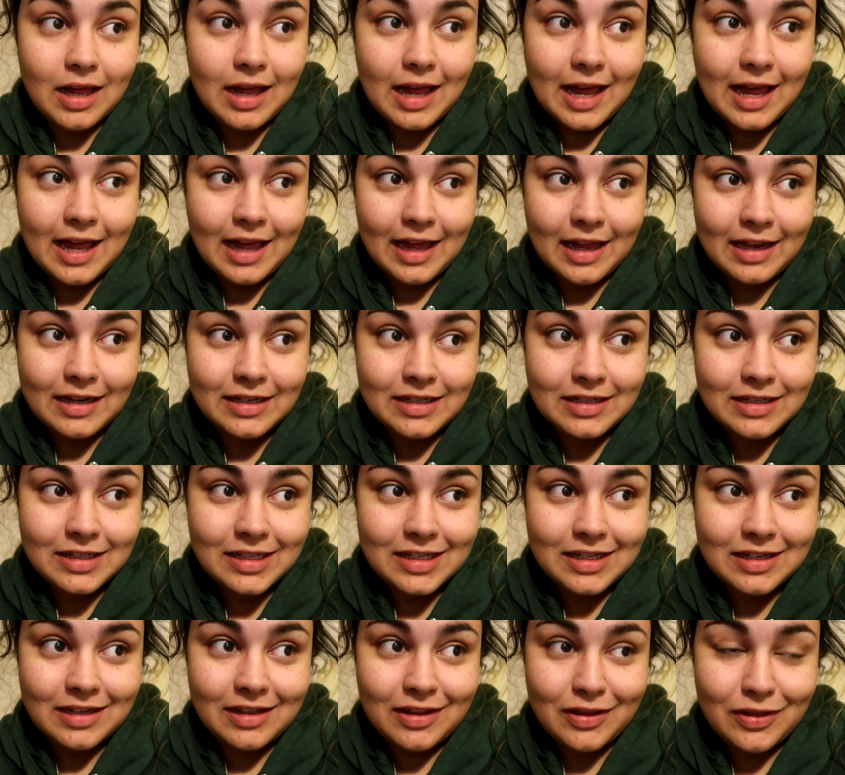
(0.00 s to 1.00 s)

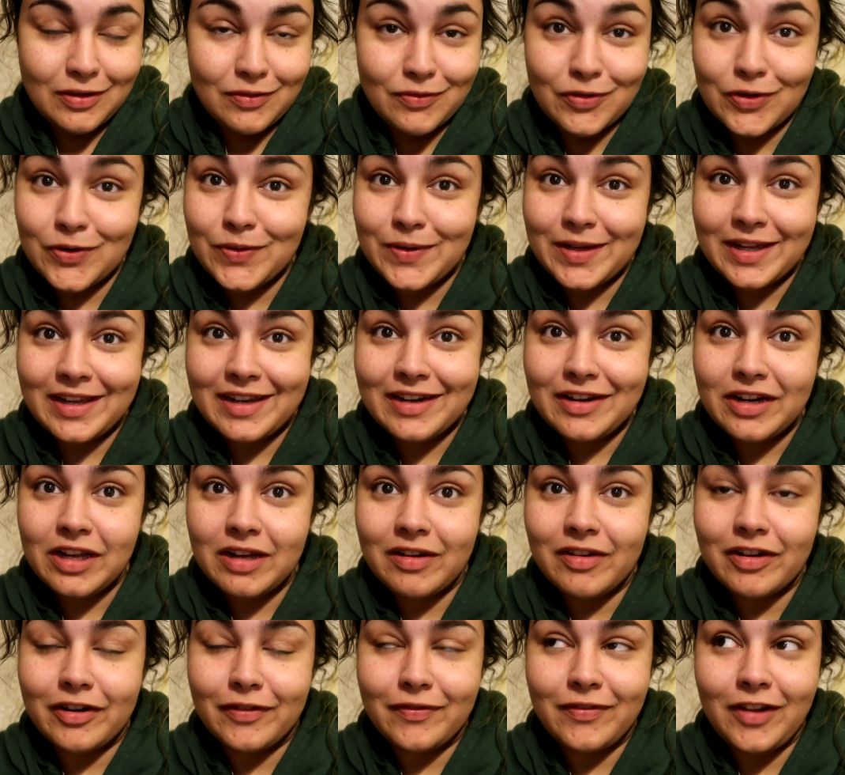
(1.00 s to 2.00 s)
And the Rukin are
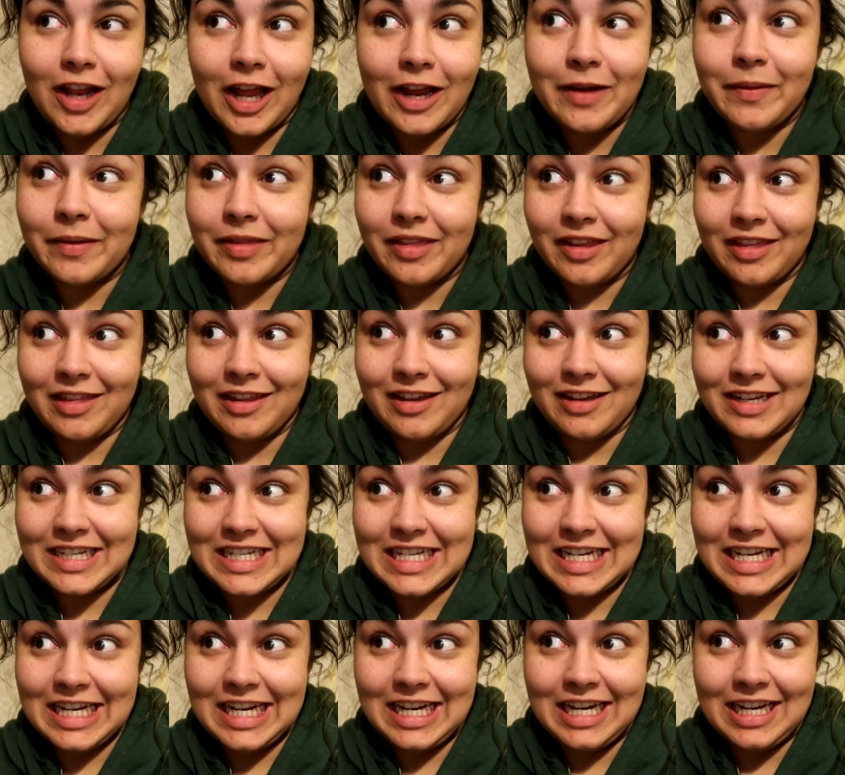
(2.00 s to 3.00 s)
going to fly with the
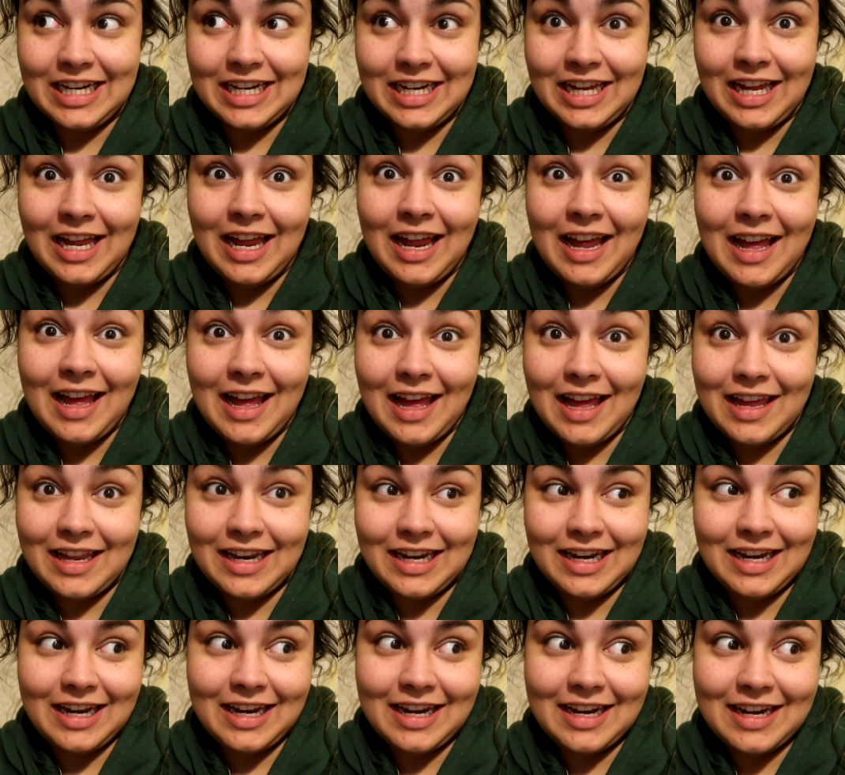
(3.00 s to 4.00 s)
13,
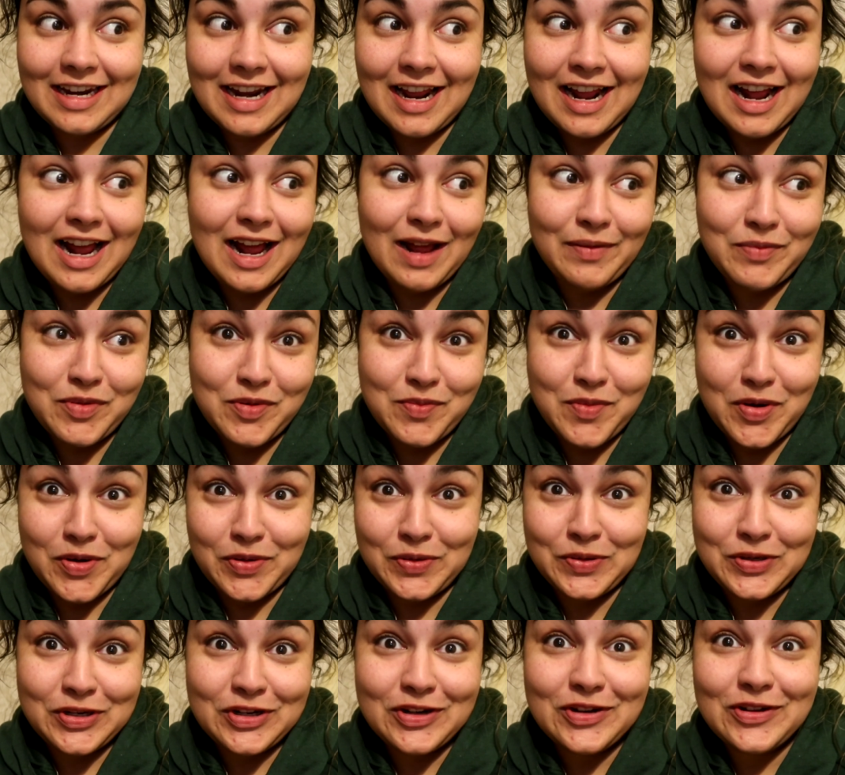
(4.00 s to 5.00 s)
and I'm
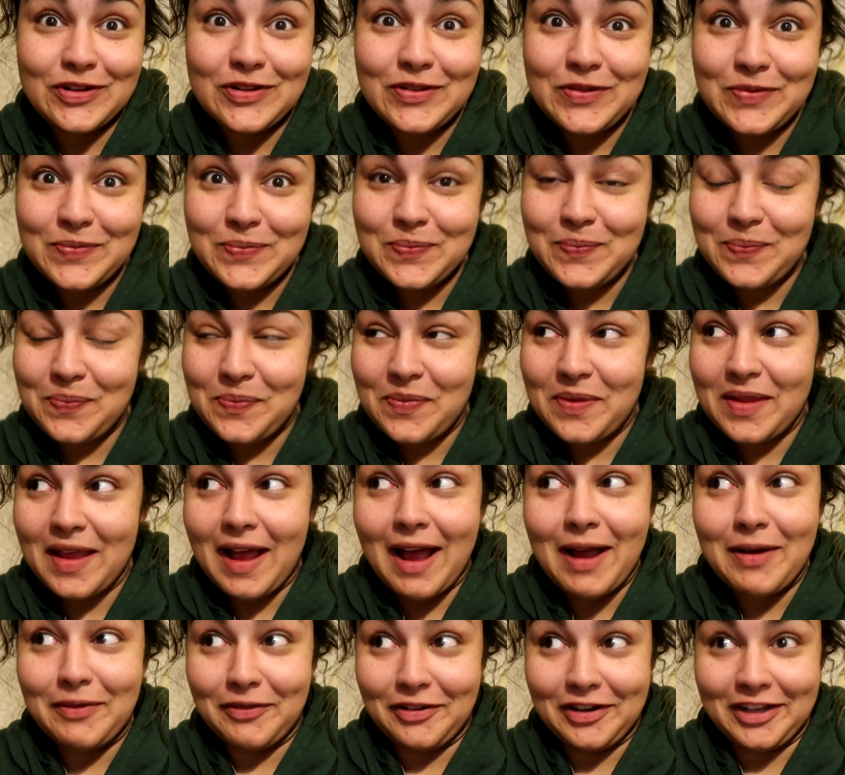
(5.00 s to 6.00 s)
emotional.
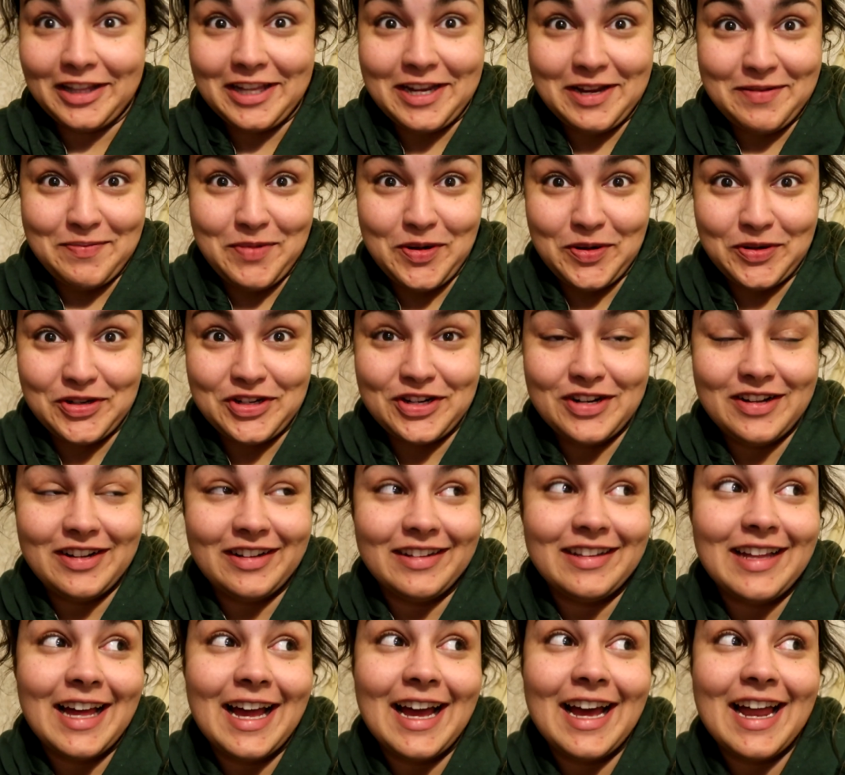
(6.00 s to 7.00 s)
I'm really
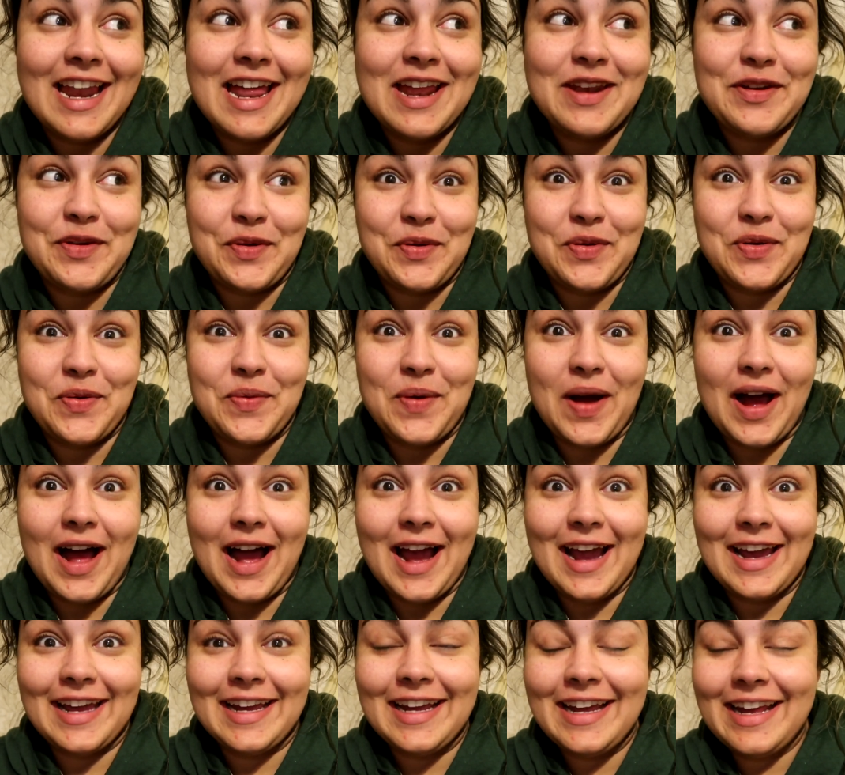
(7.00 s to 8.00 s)
emotional, and I don't know
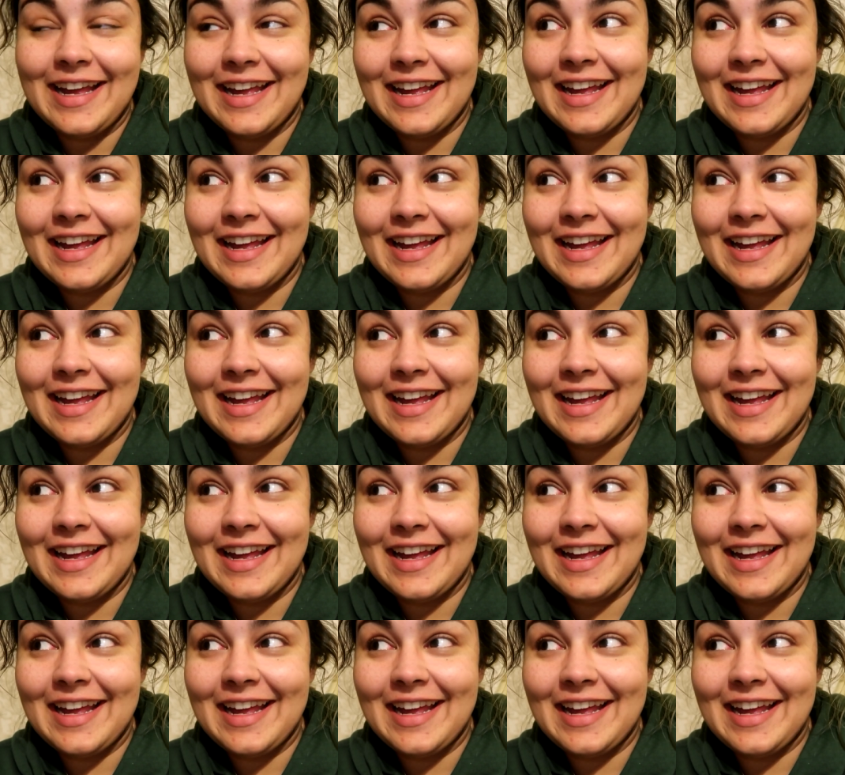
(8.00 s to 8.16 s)
why.